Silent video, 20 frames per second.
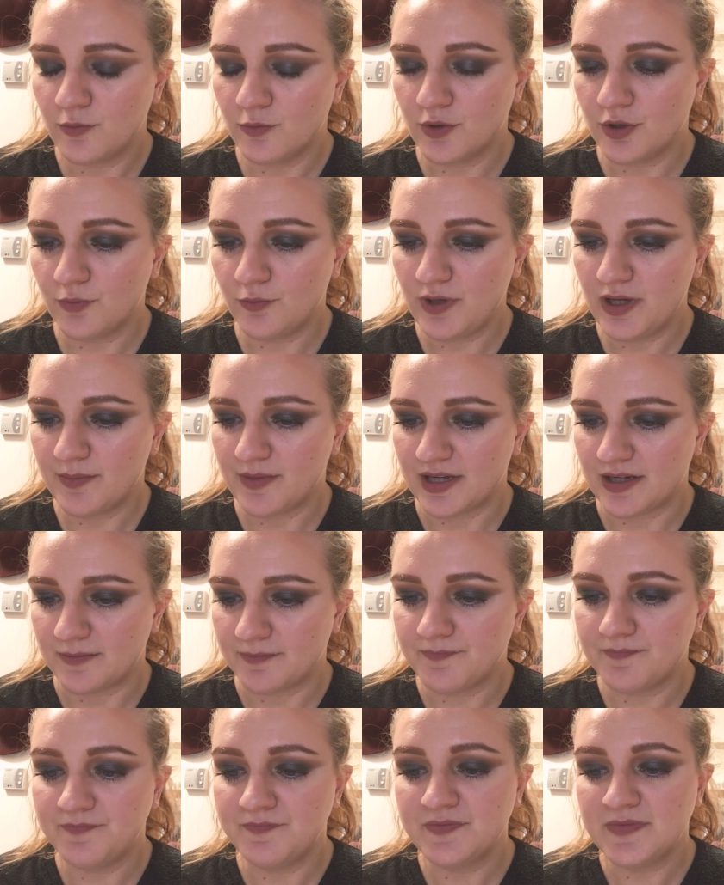were
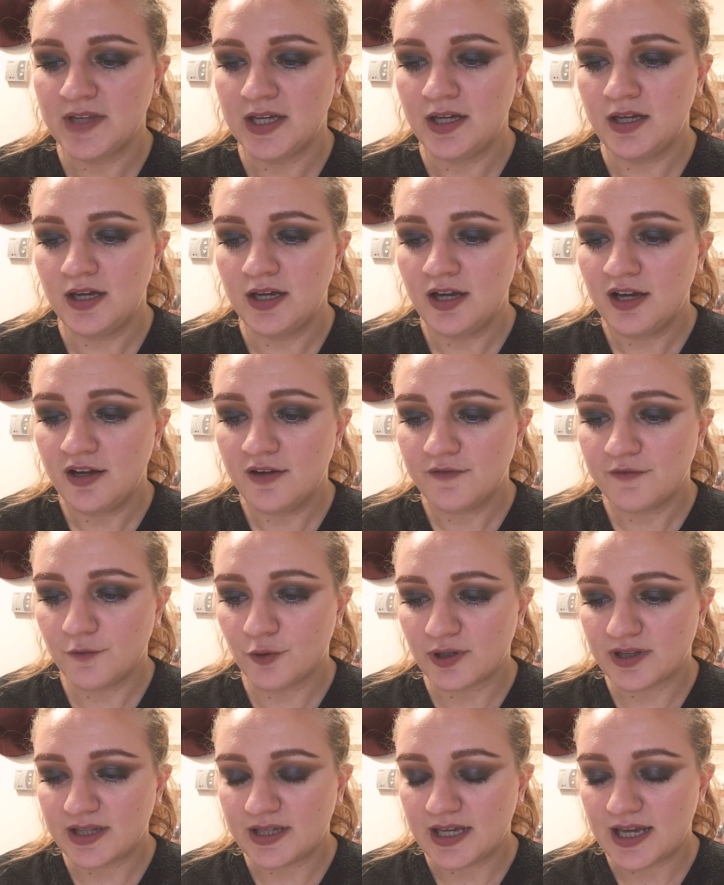women.
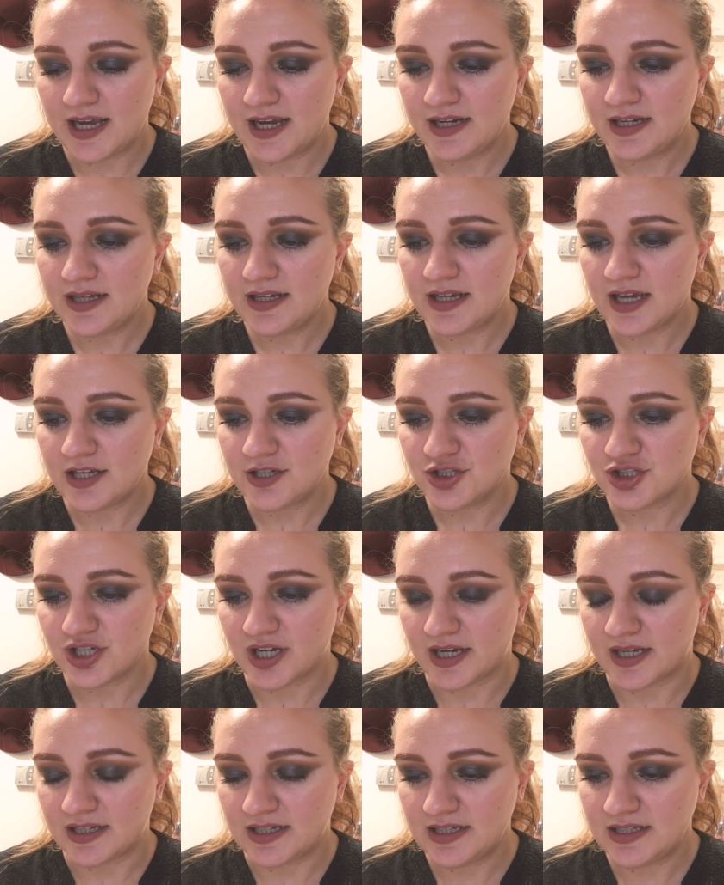For the 88
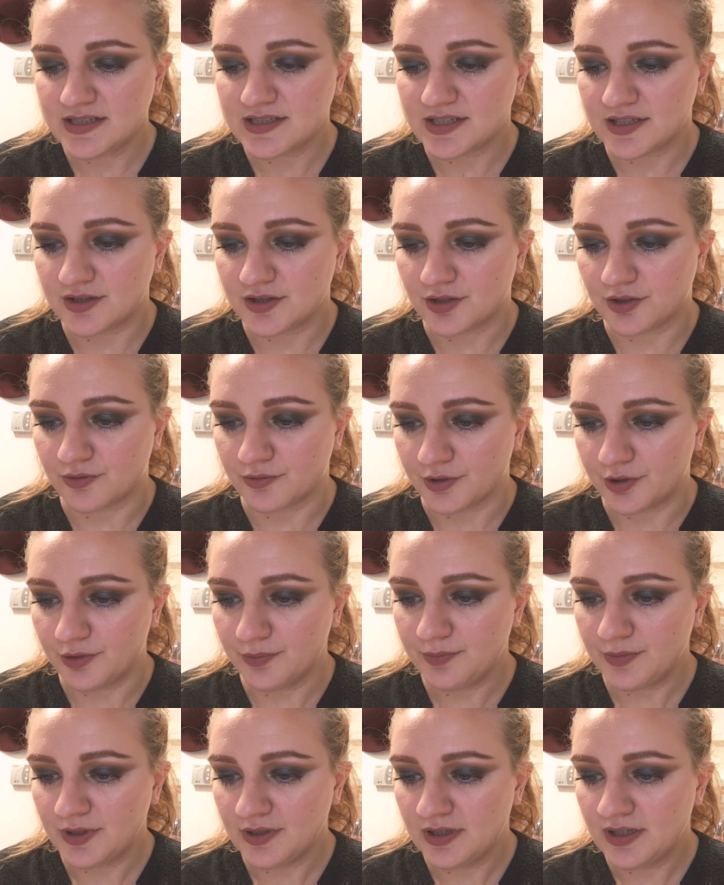Chinese in the
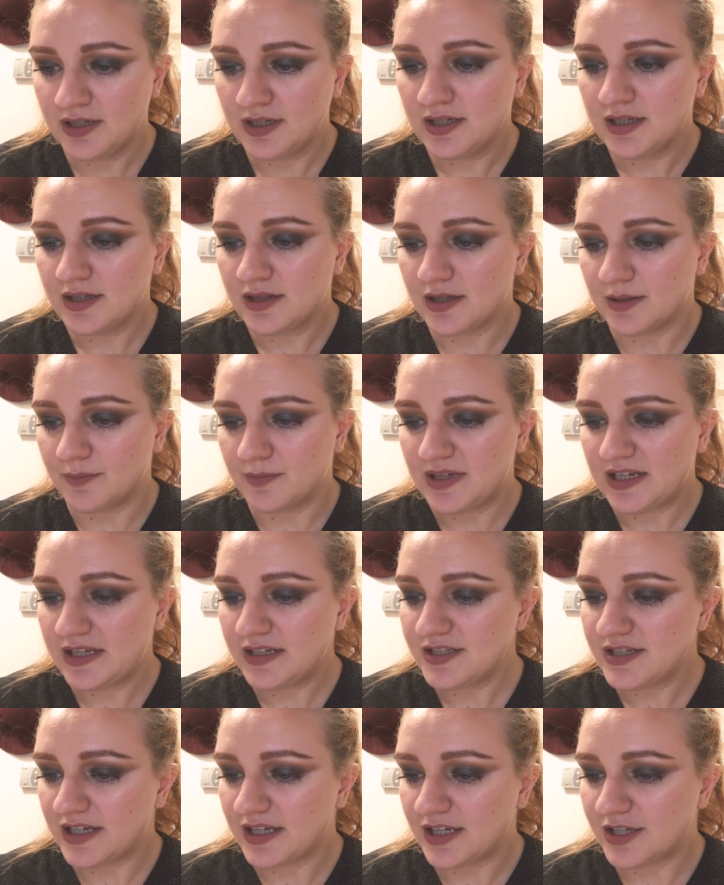group, the
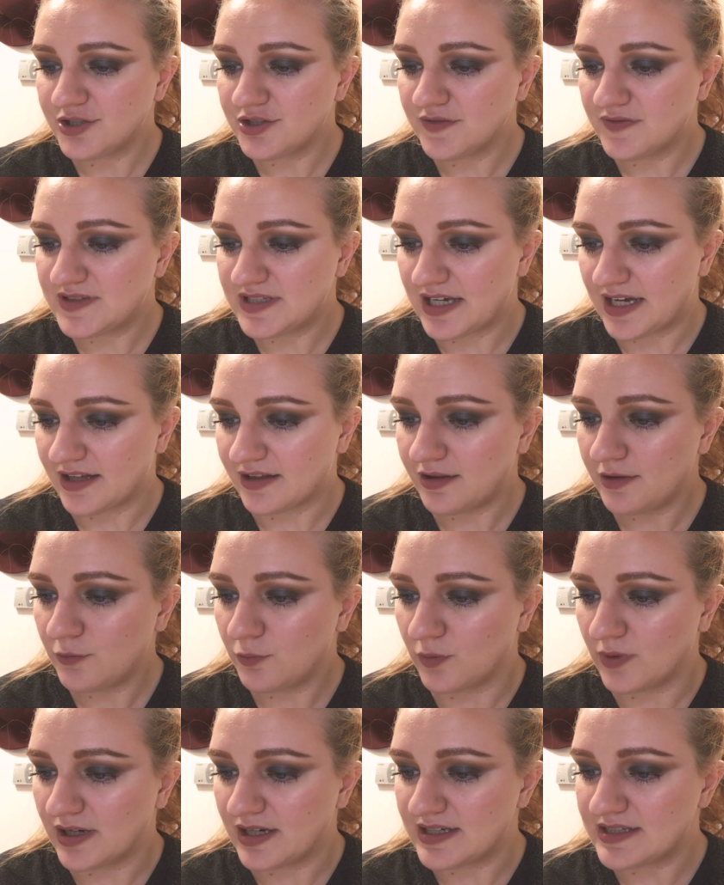mean age of death
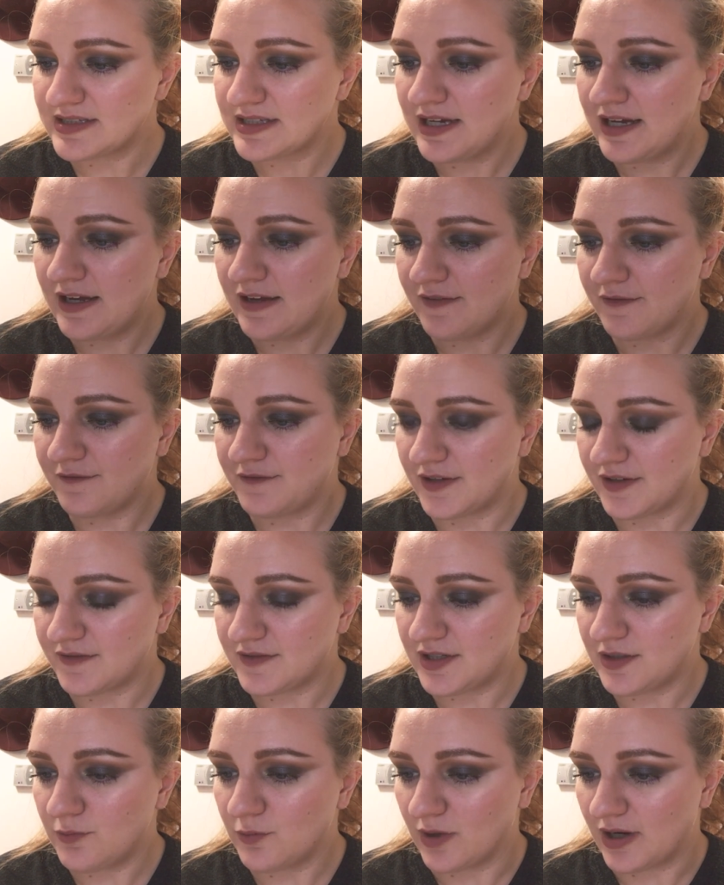was
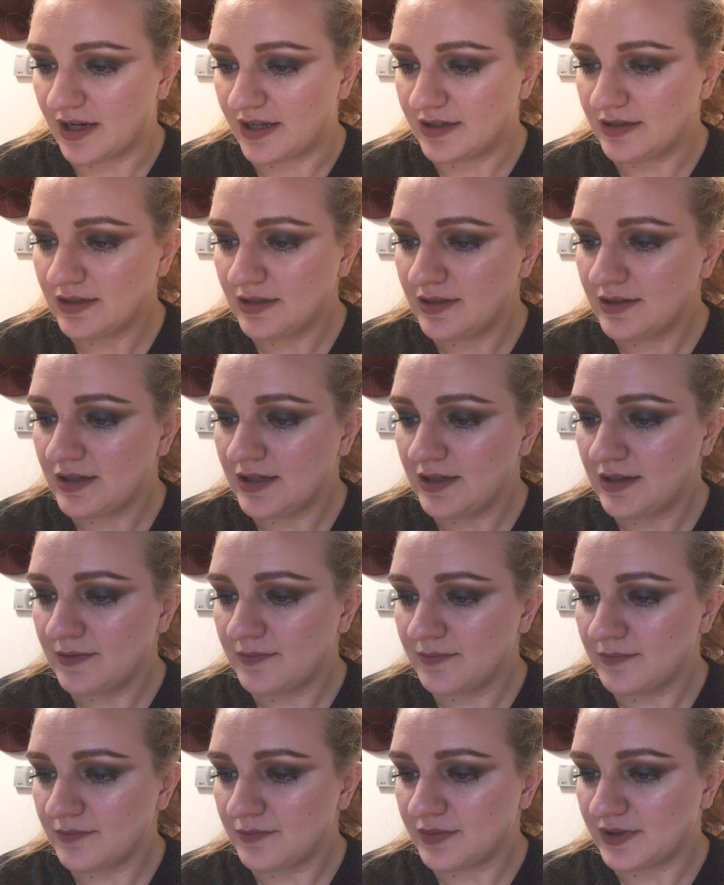51
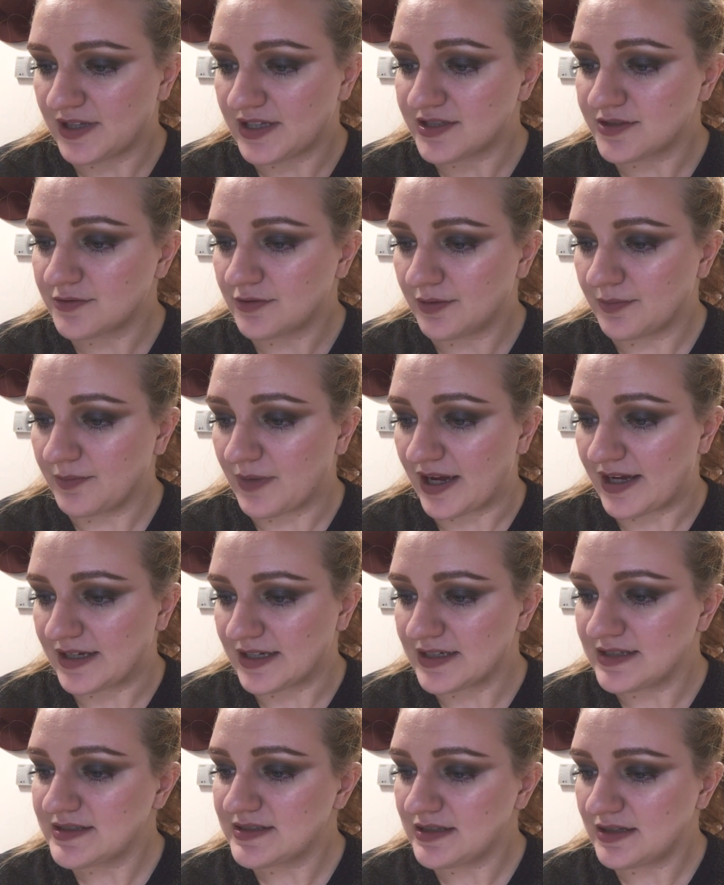plus or
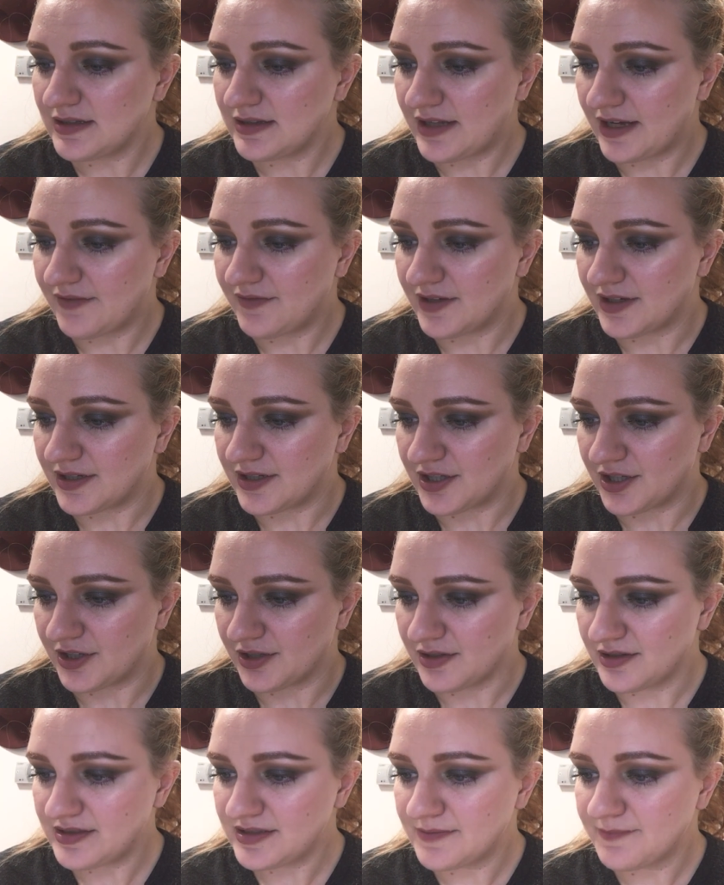minus 11
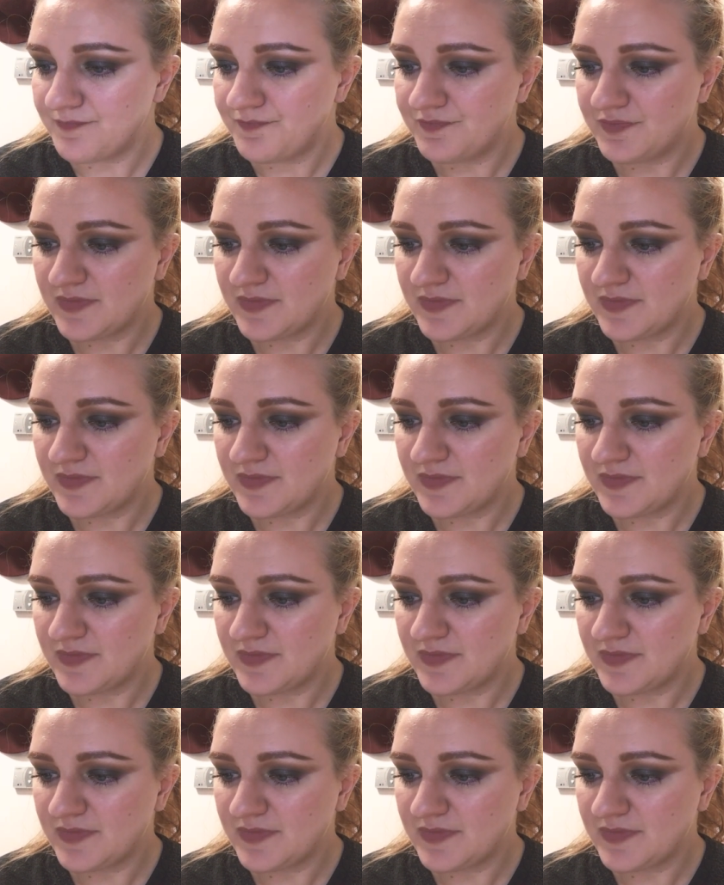years.